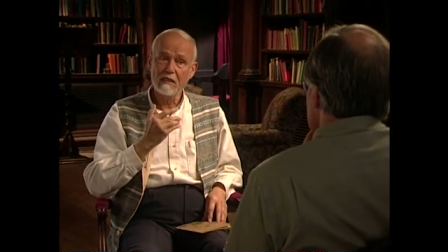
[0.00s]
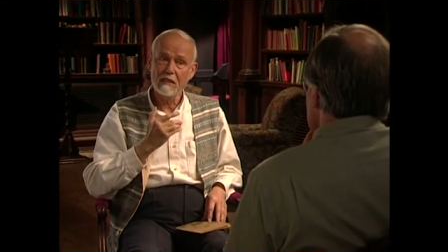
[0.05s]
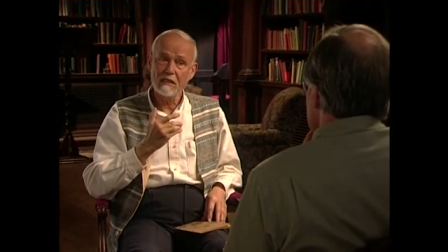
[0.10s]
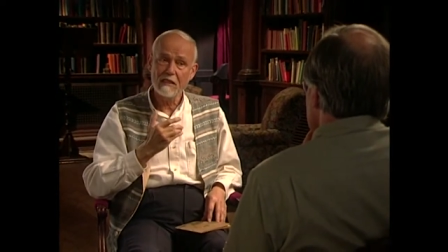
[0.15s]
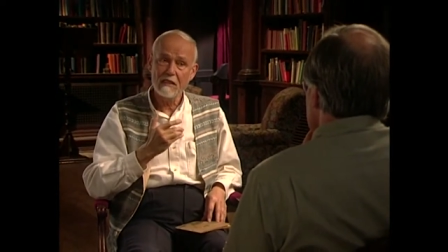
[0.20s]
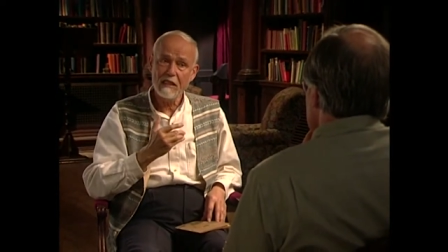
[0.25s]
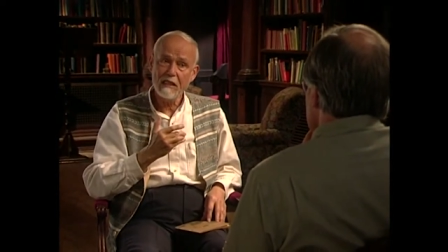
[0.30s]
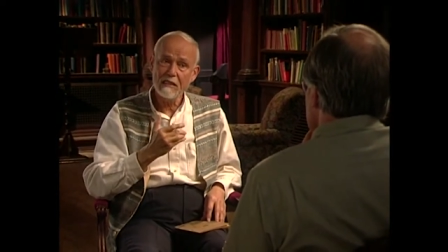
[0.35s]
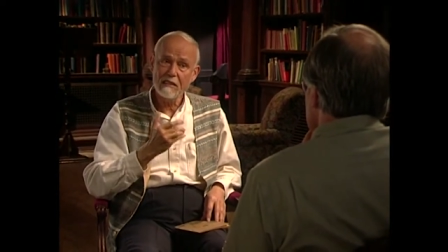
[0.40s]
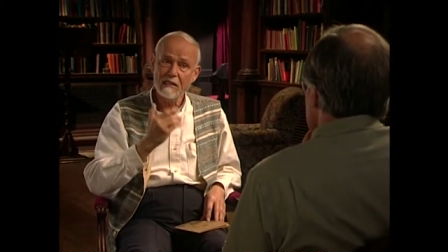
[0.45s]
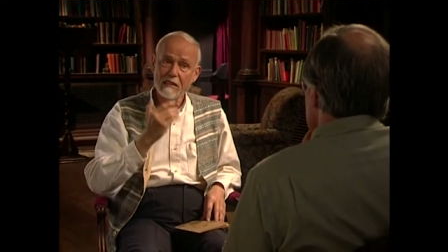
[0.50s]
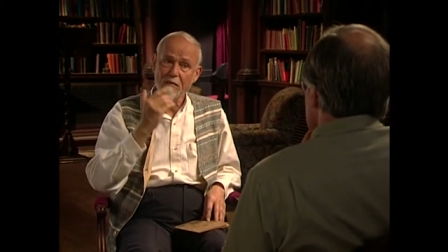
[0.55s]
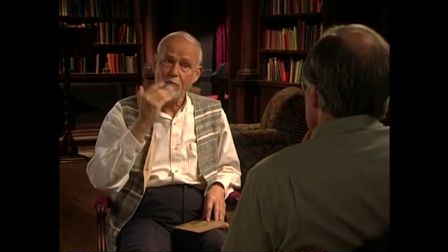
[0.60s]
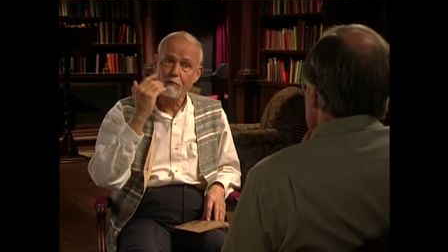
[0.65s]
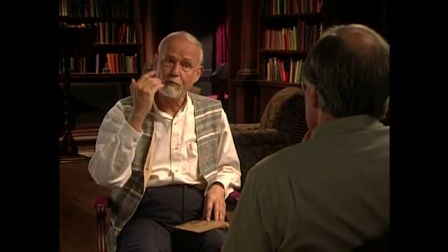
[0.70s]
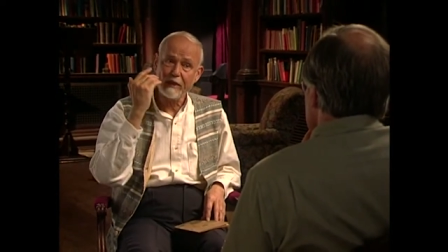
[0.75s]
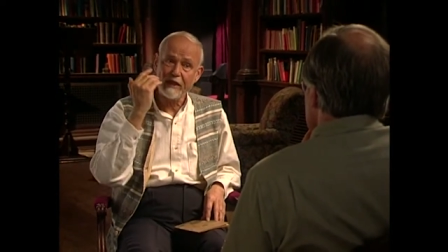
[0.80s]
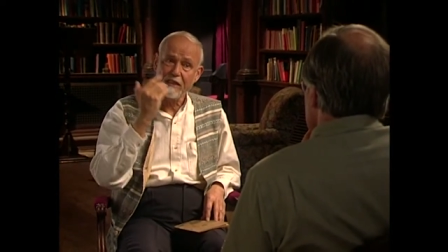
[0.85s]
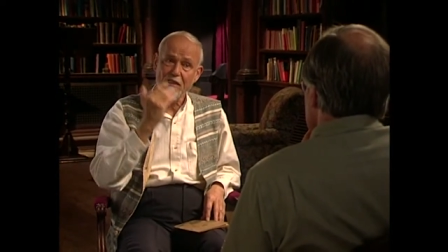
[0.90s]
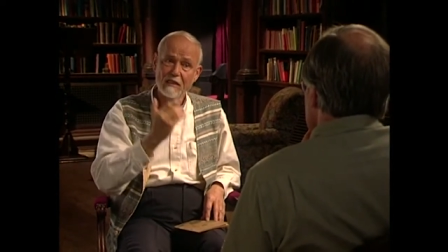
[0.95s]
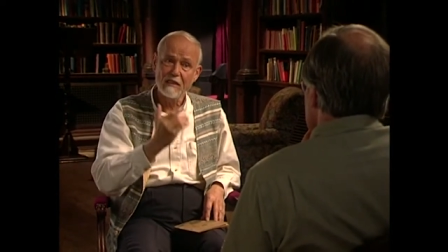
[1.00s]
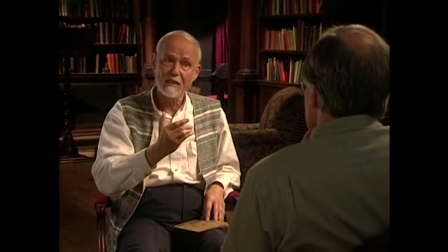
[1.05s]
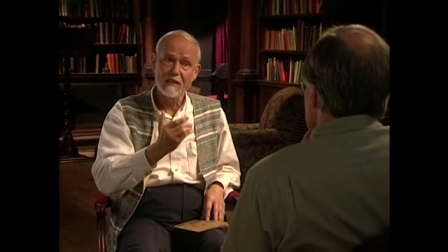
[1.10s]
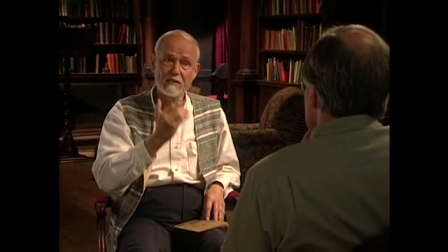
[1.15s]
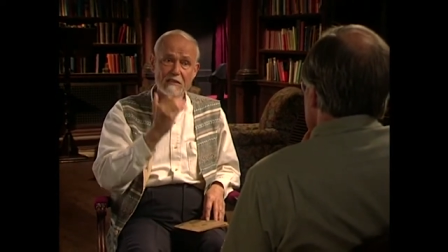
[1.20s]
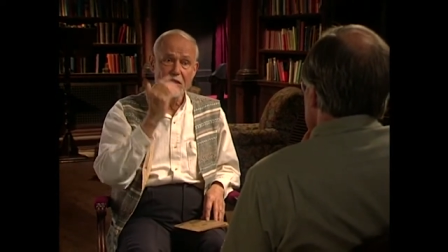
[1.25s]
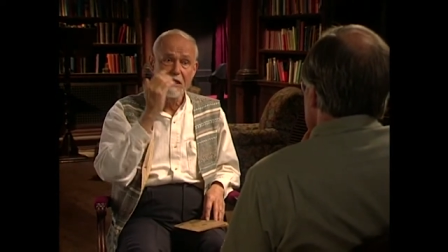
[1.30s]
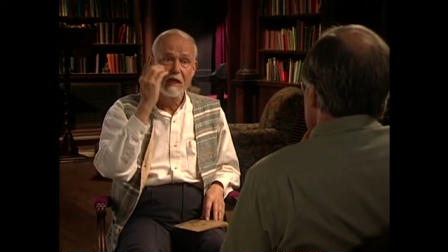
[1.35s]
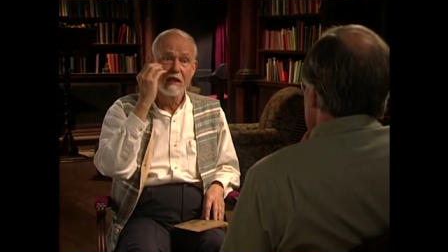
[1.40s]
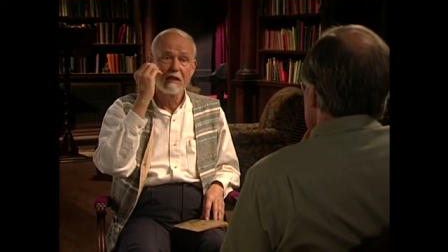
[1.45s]
to think that
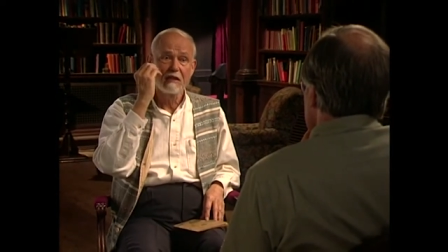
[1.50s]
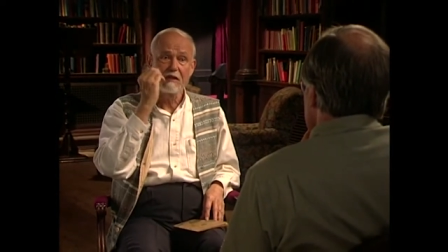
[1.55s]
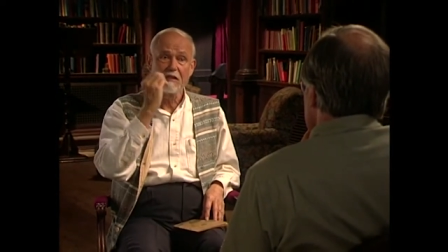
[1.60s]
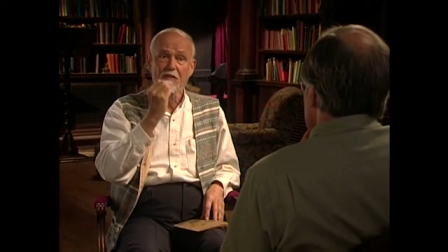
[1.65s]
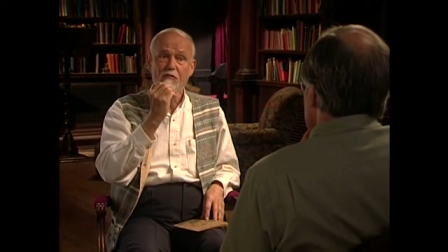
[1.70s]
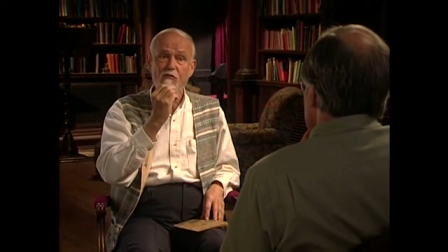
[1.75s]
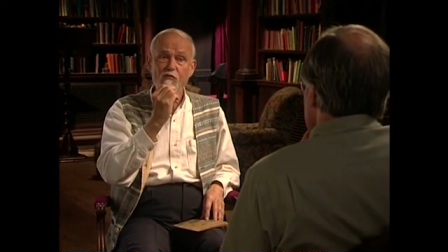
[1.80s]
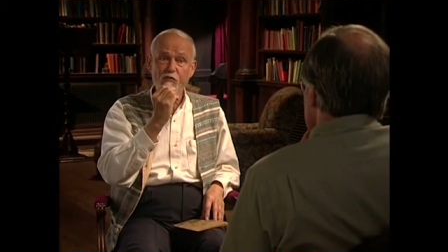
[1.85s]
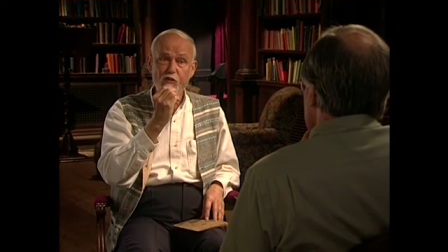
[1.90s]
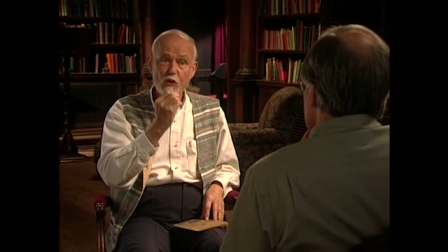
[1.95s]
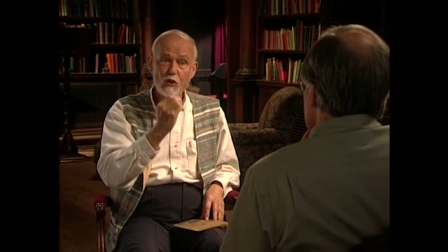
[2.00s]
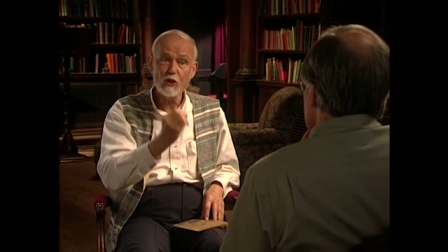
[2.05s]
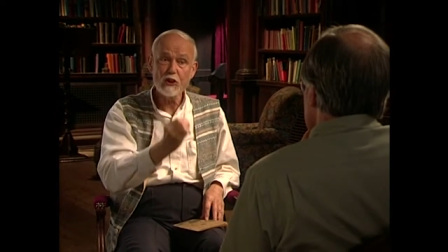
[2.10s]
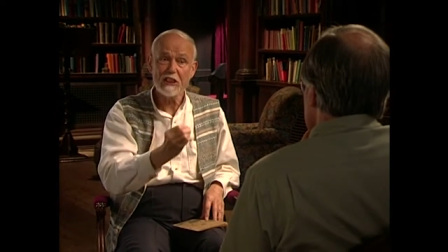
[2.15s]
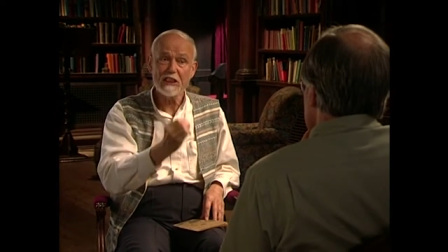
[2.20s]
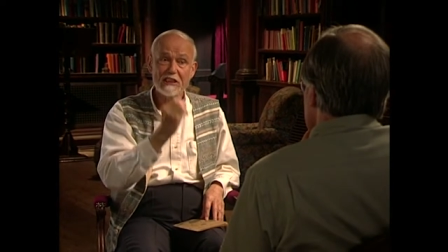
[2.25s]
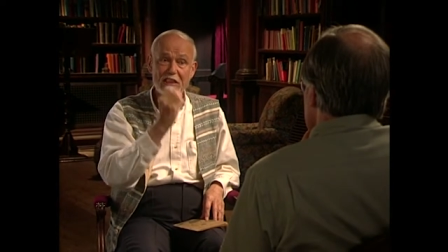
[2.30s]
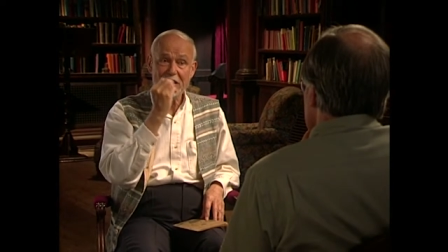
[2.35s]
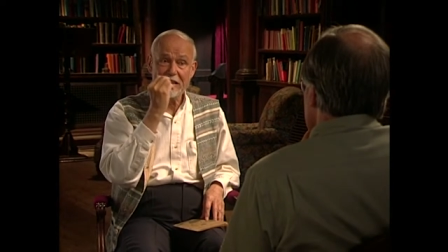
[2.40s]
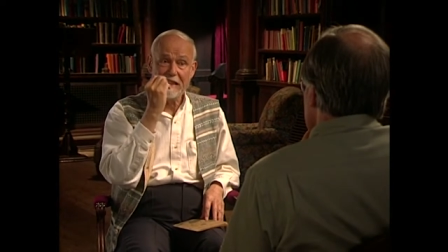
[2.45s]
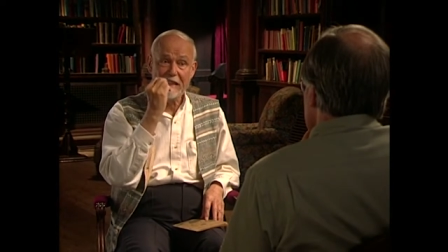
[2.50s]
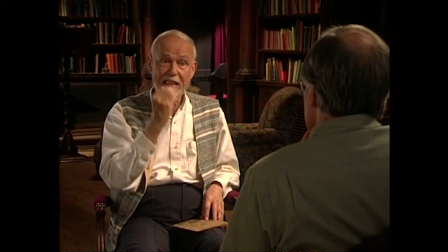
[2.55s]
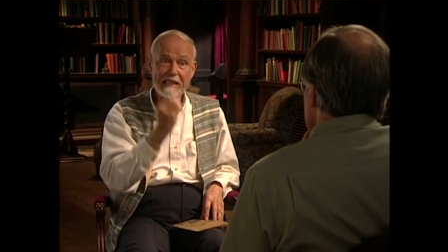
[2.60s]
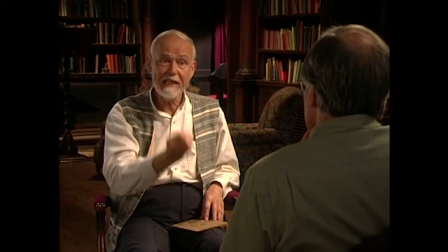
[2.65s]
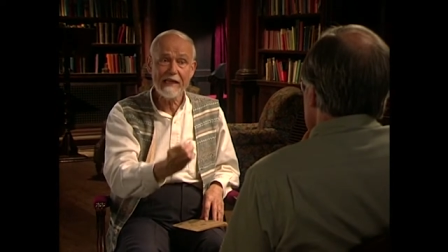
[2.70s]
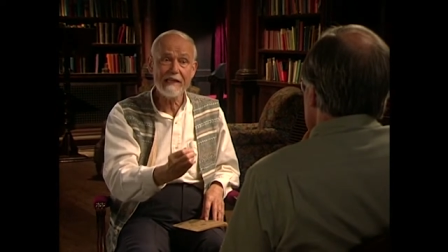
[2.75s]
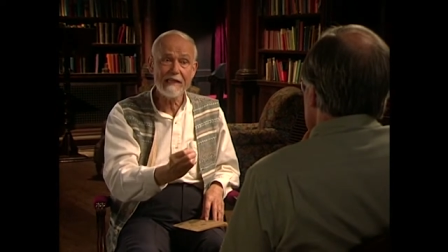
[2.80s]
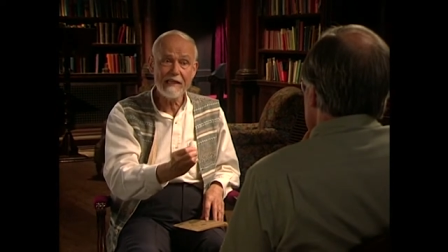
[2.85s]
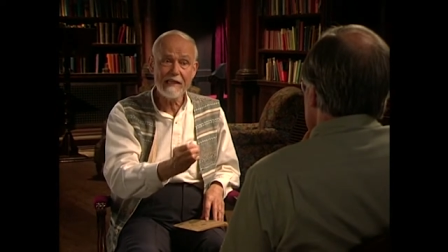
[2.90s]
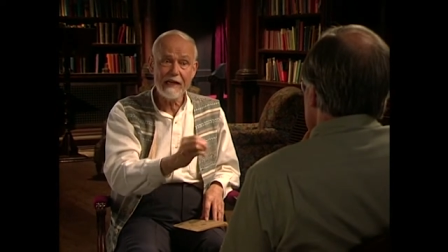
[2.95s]
because Confucius
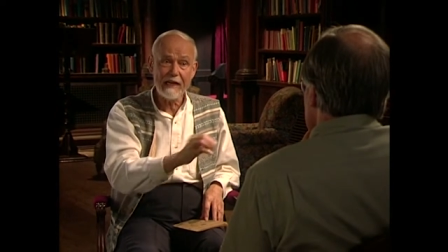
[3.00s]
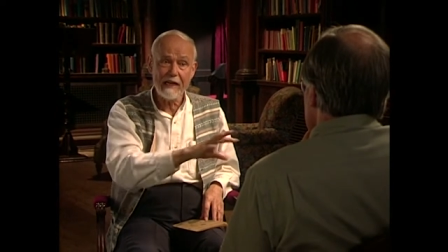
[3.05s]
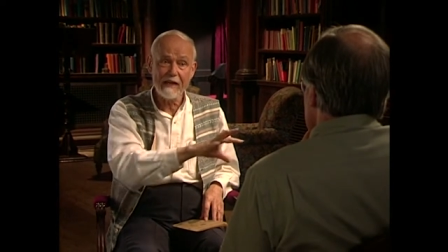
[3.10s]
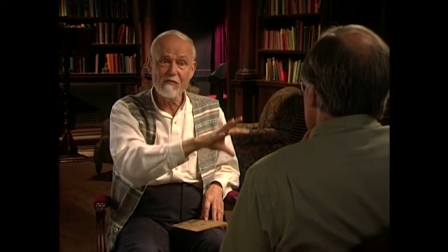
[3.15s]
did